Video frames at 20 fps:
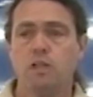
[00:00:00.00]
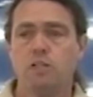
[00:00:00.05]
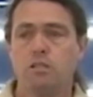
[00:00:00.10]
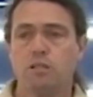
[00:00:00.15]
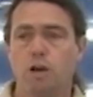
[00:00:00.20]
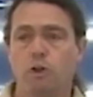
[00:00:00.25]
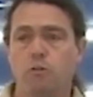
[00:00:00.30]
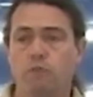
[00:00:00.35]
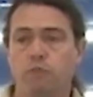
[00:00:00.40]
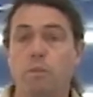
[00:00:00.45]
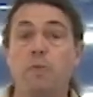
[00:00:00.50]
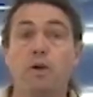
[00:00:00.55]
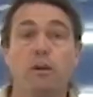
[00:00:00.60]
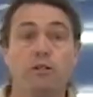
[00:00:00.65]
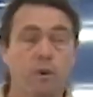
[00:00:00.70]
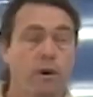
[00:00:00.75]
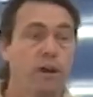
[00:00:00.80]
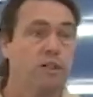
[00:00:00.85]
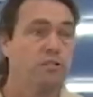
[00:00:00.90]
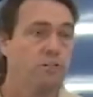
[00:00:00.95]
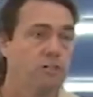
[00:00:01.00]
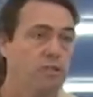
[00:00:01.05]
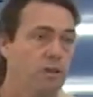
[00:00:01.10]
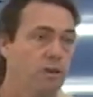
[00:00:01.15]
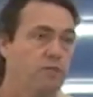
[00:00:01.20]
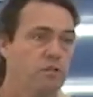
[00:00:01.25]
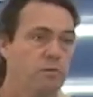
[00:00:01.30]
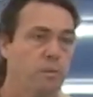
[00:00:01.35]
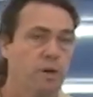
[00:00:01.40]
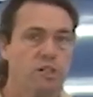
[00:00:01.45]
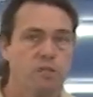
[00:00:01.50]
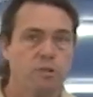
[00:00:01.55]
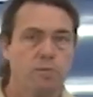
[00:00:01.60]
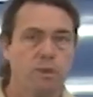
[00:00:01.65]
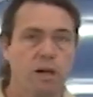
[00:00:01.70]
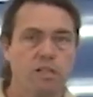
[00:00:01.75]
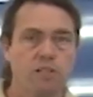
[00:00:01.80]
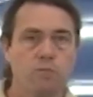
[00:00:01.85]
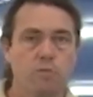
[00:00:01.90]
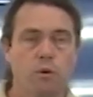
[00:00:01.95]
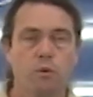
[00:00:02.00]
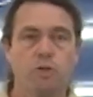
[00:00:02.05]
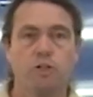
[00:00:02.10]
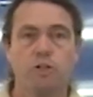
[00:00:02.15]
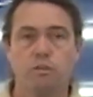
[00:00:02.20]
So familiarize yourself as much as possible with